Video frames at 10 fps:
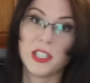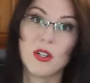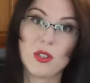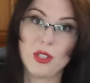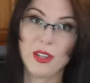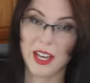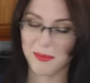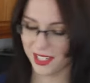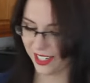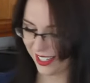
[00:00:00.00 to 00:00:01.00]
don't do that,
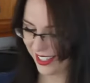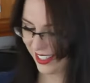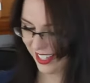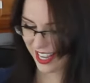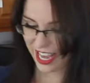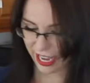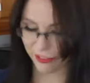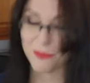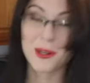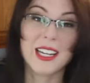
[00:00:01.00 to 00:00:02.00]
because if
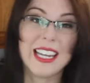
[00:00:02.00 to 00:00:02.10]
you put it